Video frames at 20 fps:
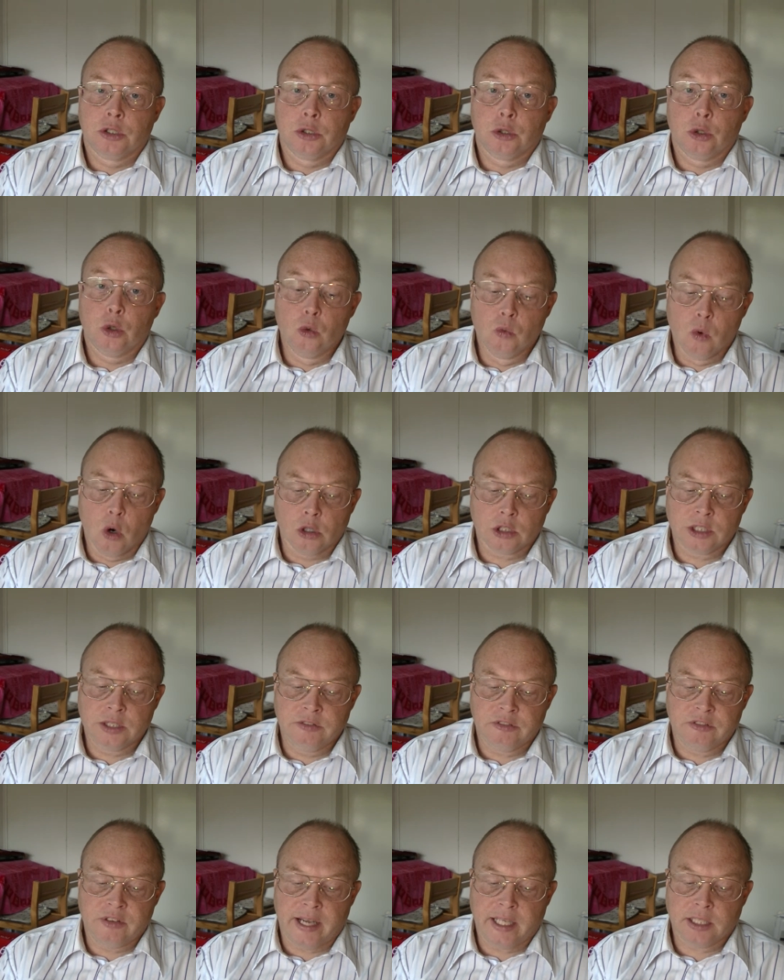who was in
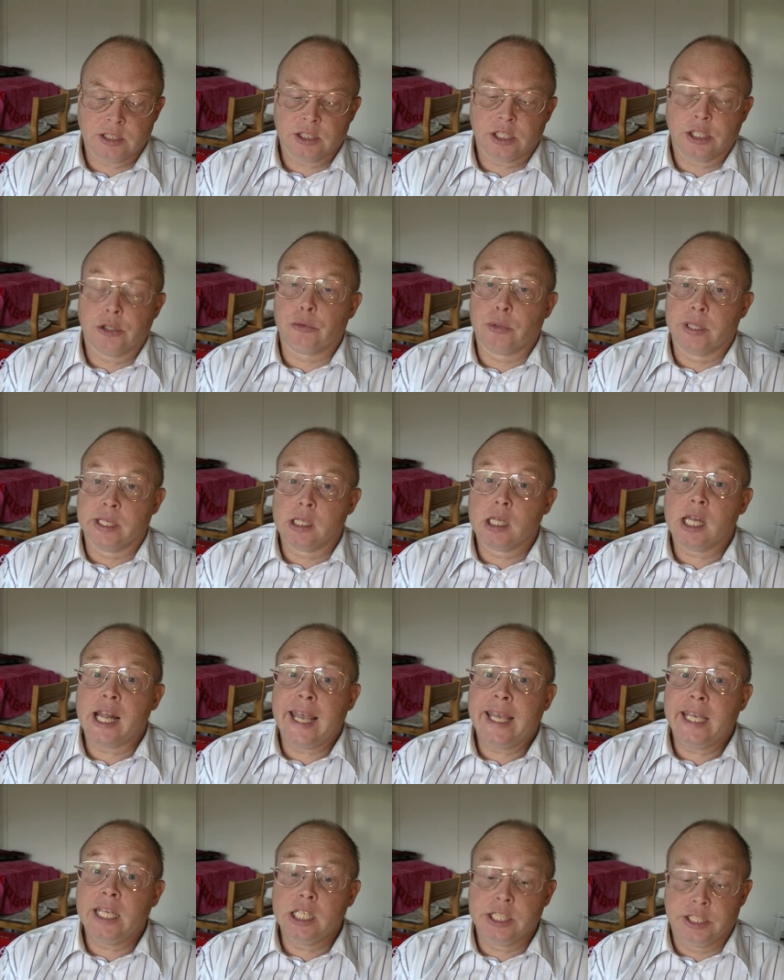fact a real
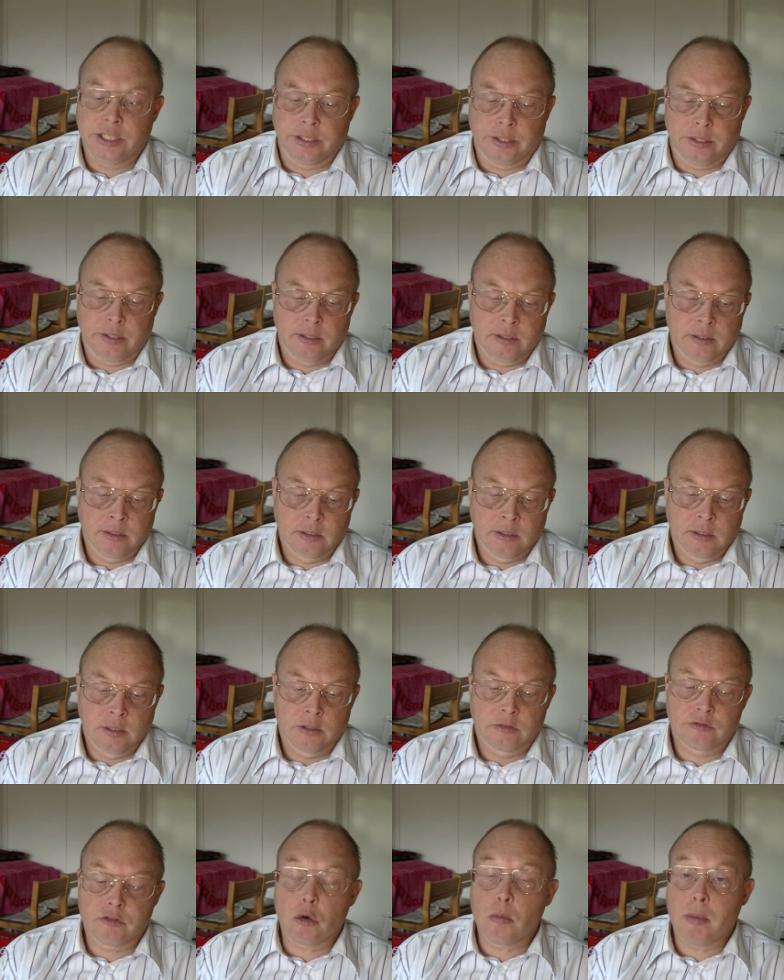alien
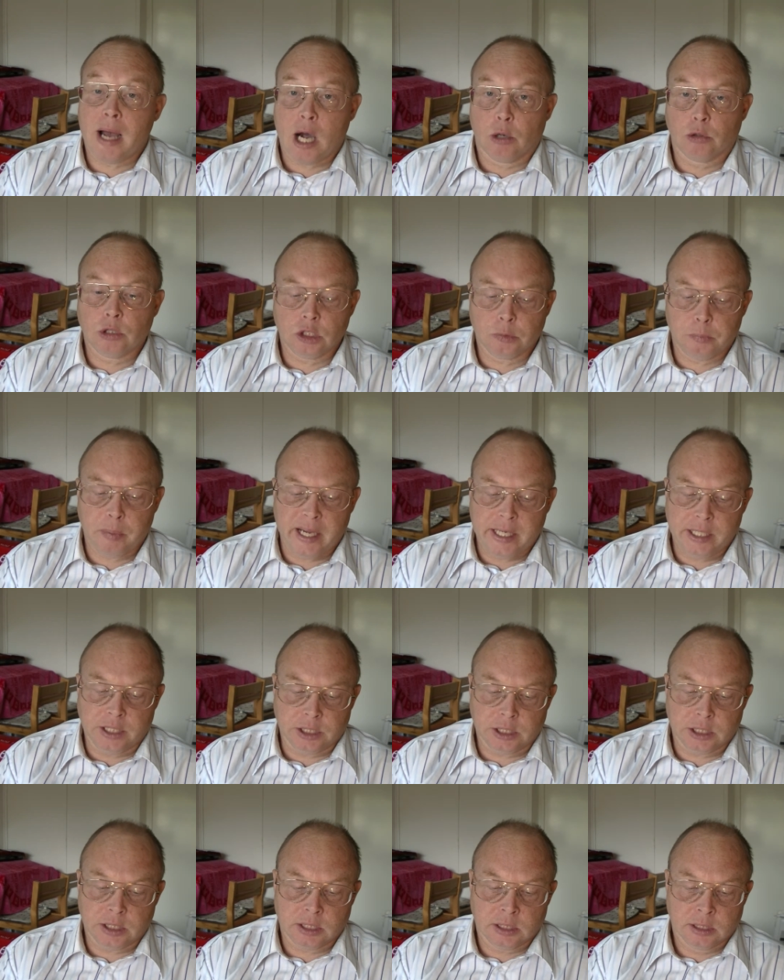from outer
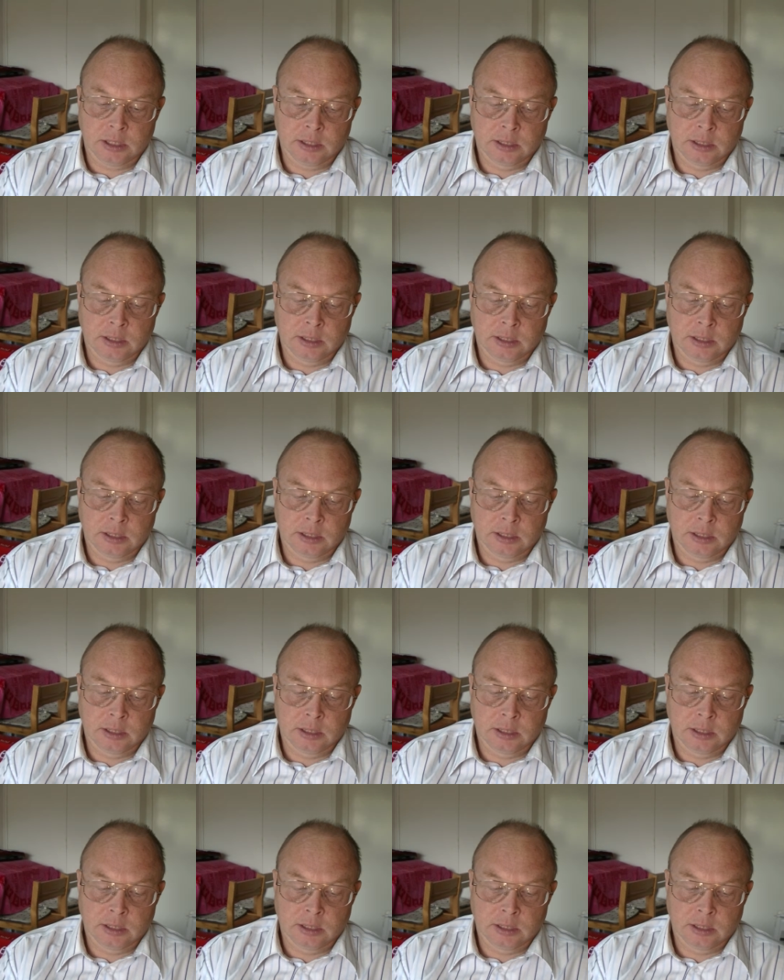space.